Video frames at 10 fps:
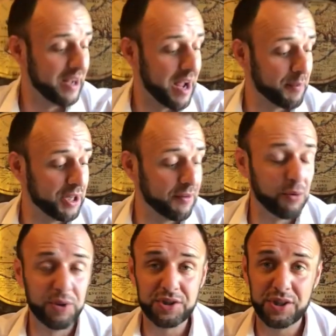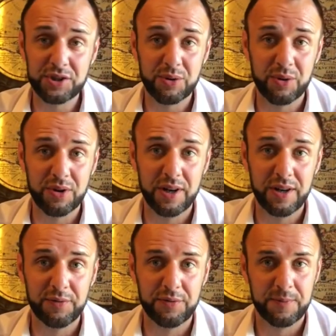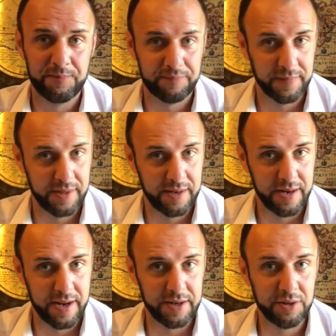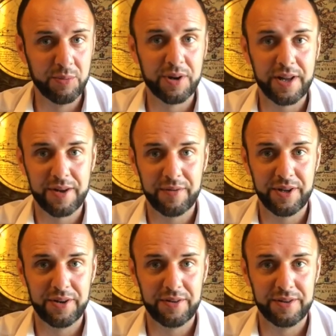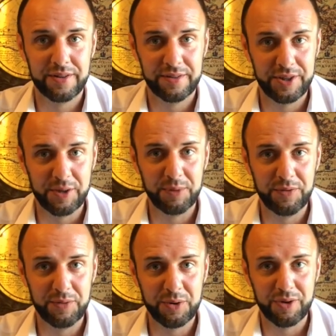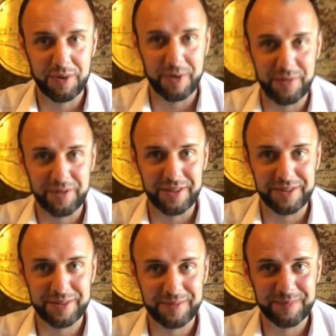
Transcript: I'm going to give it a whiskey score of 91 out of 100. Tell me if you agree, my friend.